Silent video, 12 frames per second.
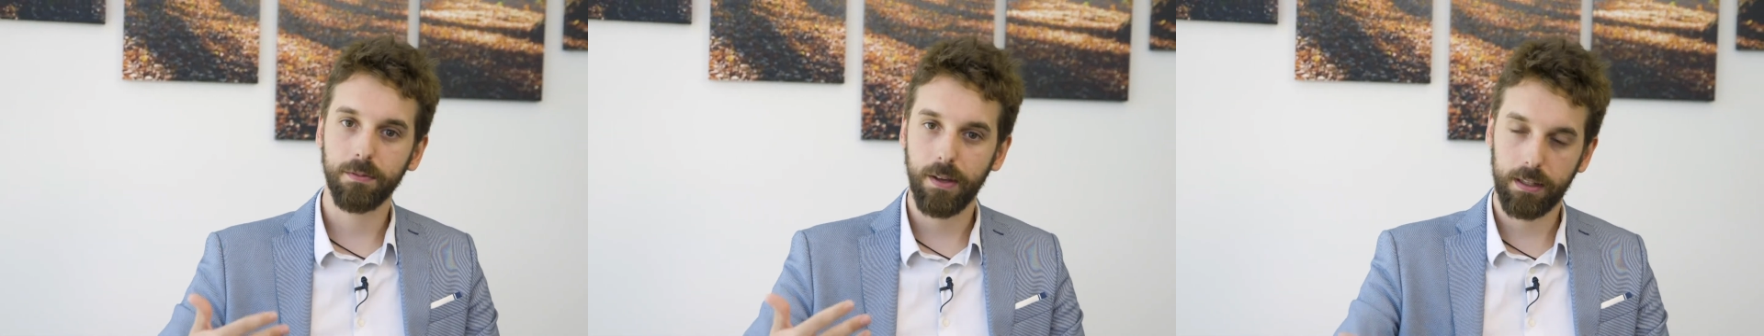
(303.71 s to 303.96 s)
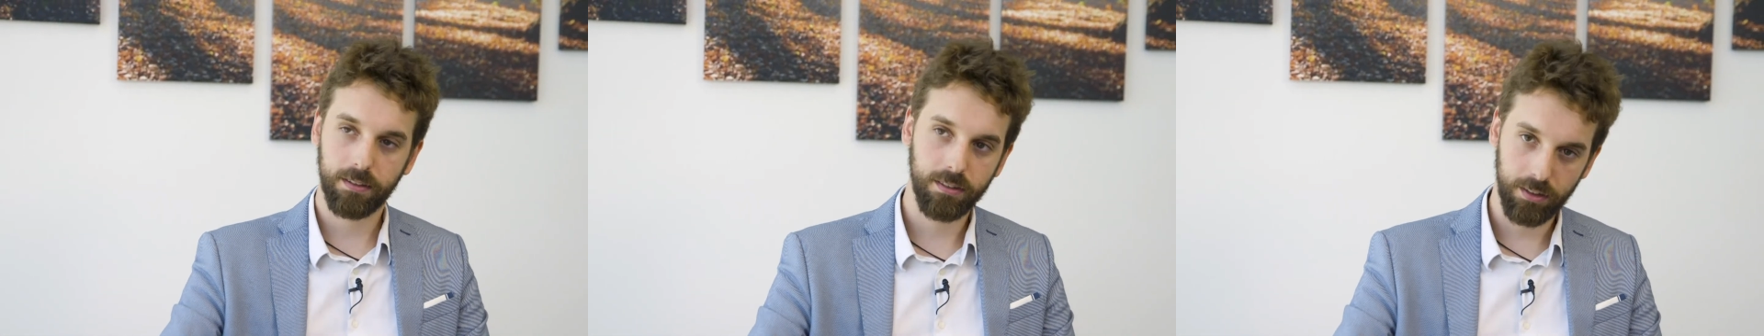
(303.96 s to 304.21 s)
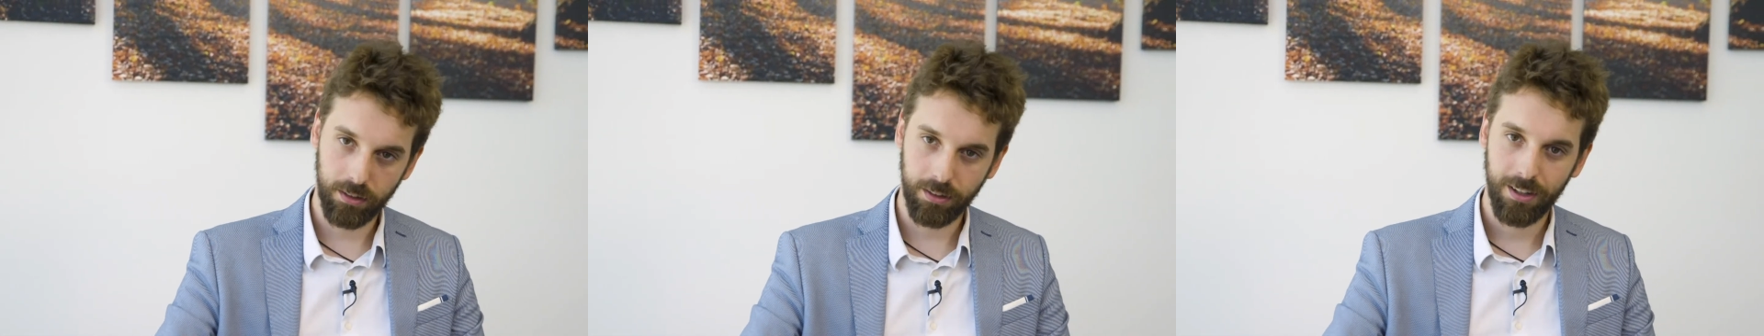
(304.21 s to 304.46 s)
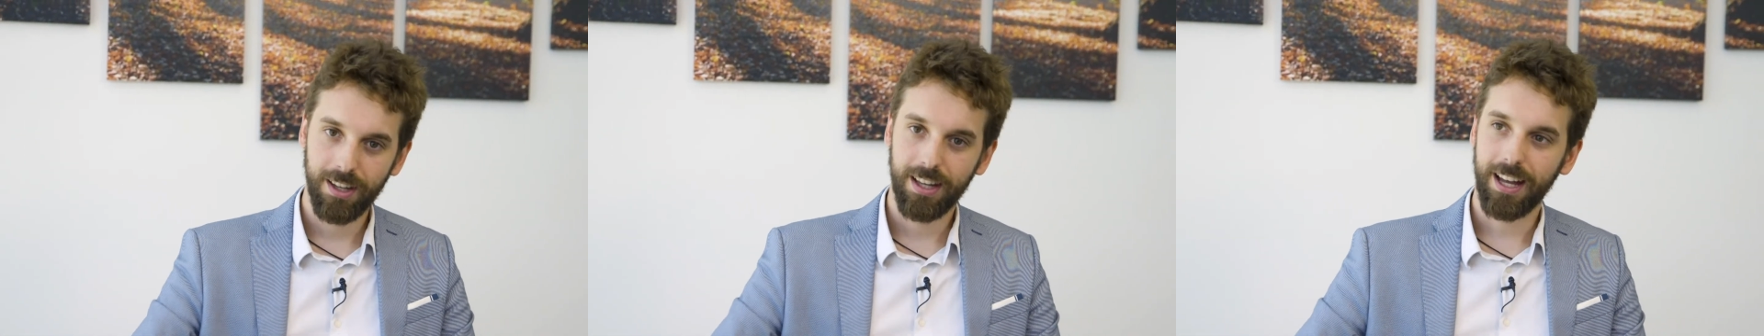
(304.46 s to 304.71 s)

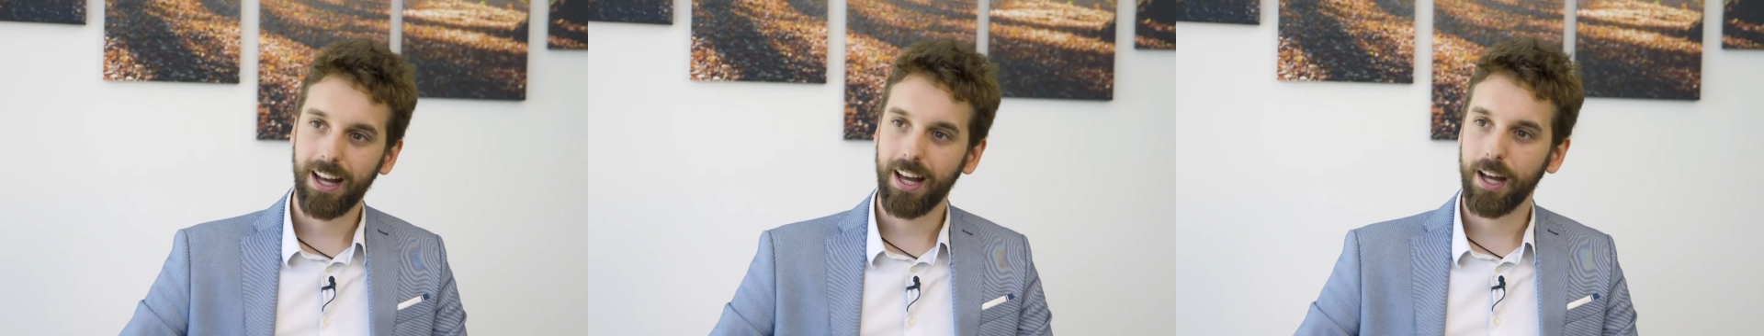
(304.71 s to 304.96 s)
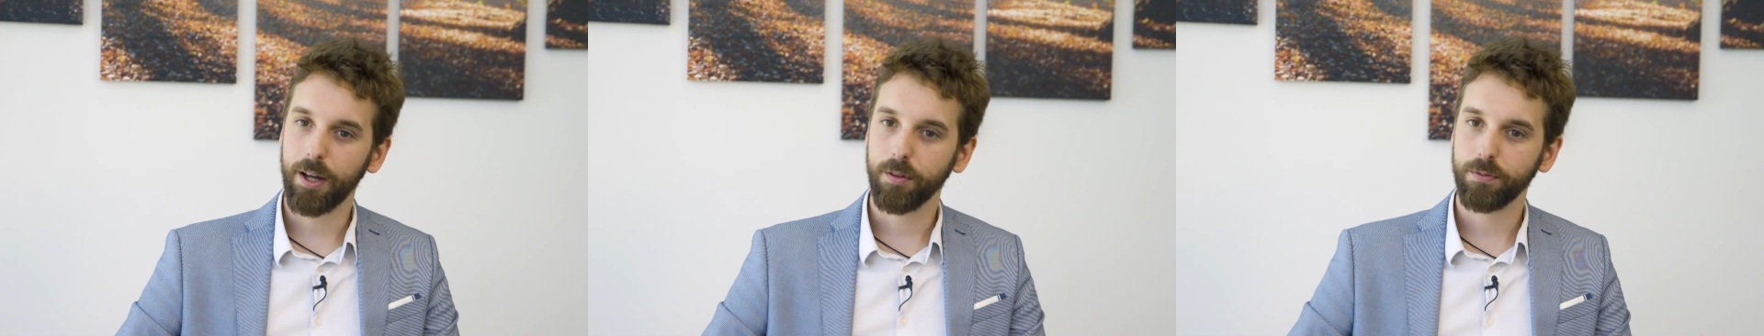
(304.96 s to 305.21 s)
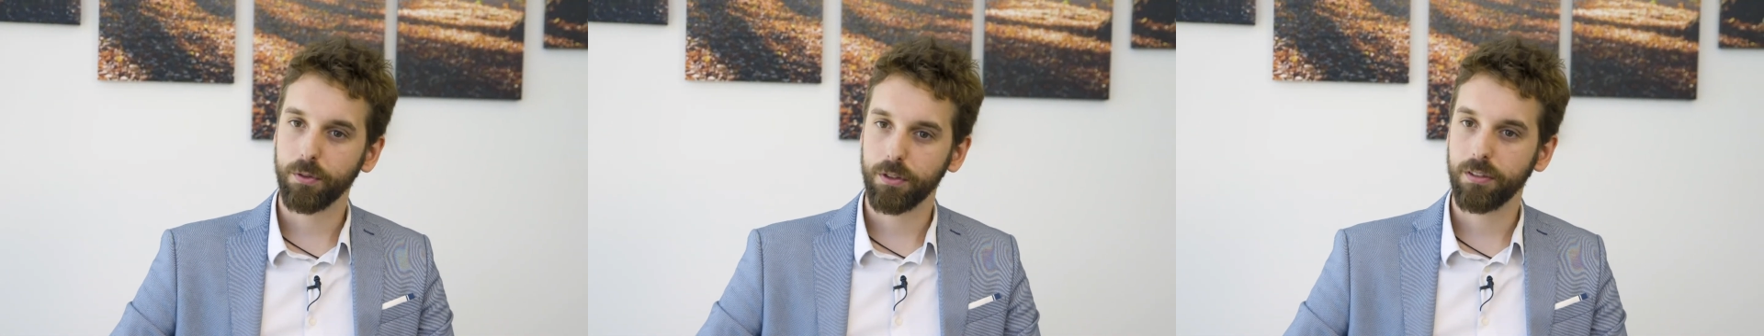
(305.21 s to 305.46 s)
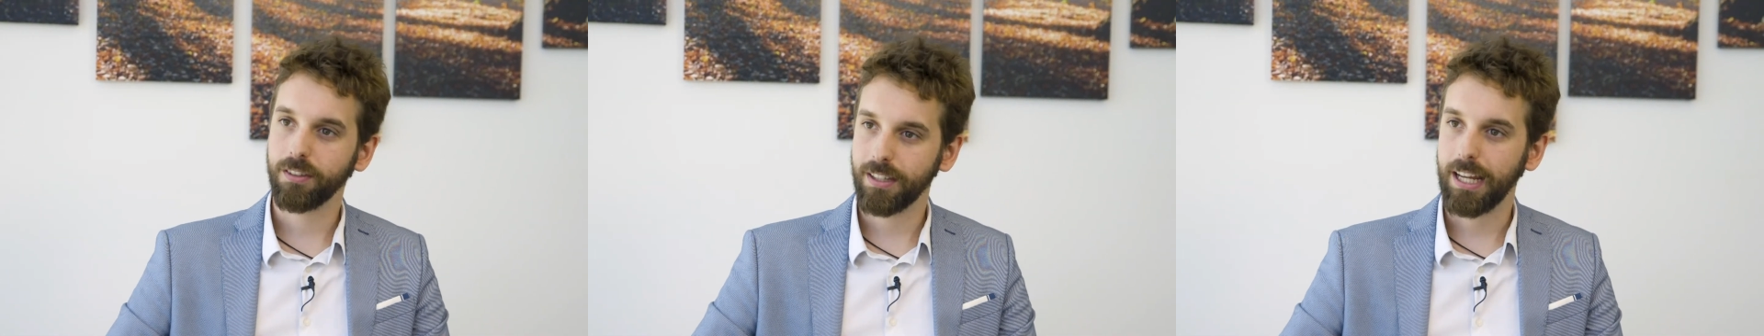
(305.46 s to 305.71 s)
investing for
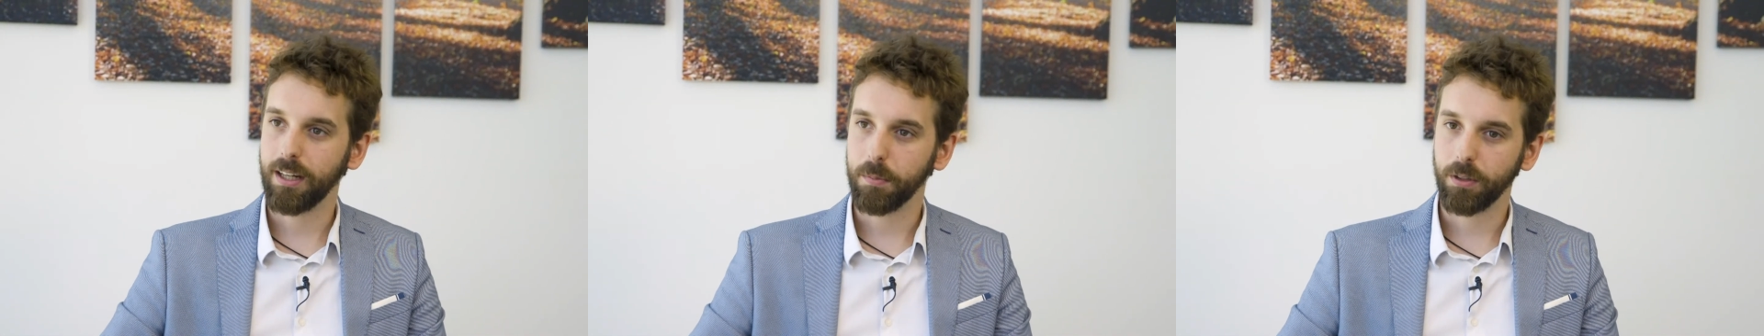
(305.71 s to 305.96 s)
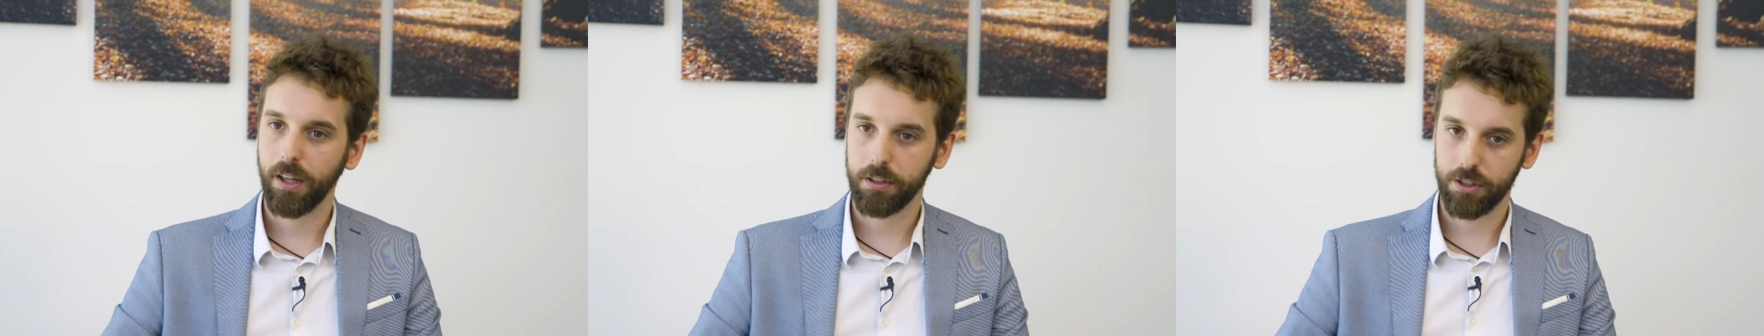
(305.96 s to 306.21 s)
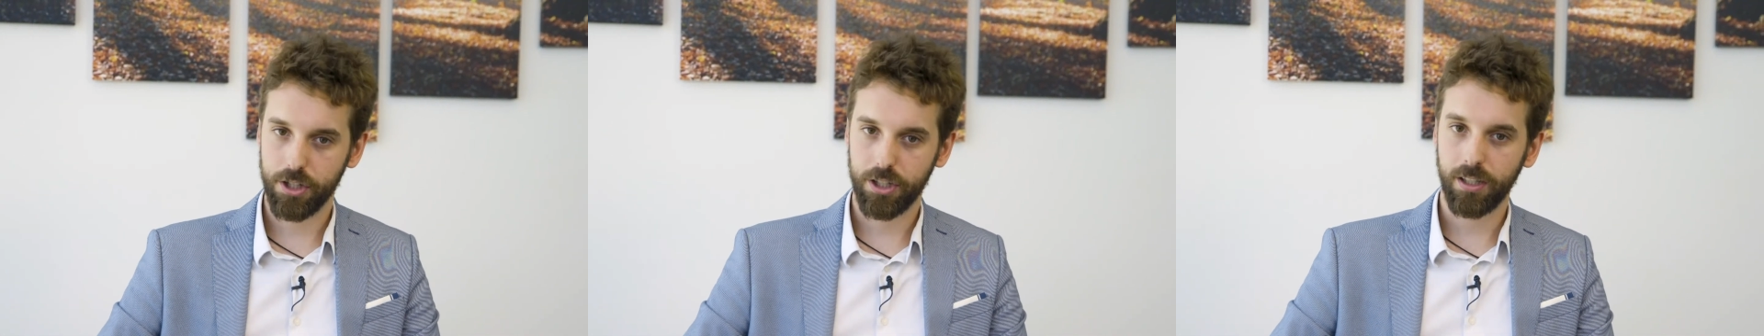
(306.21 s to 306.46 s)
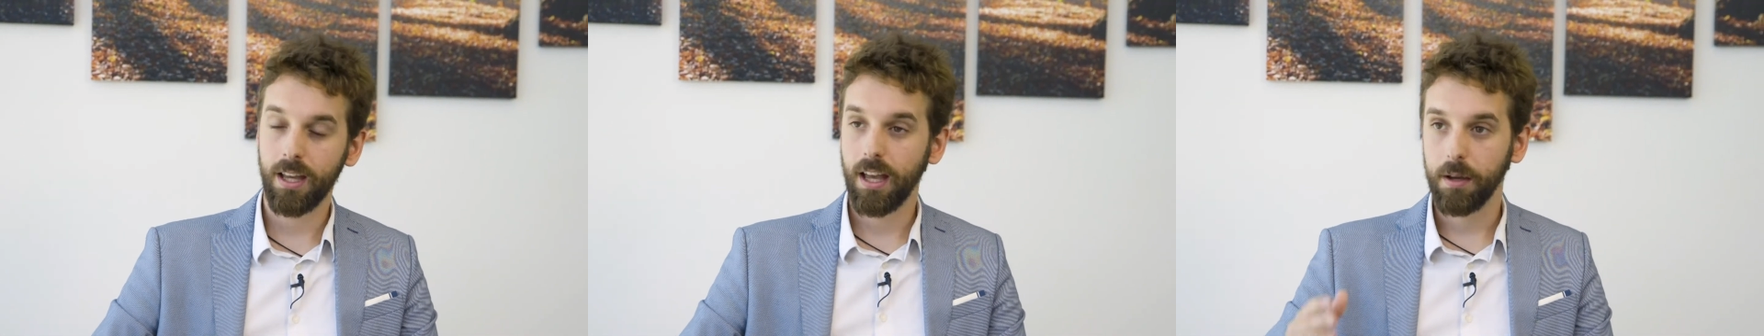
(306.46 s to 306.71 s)
sustainable energy.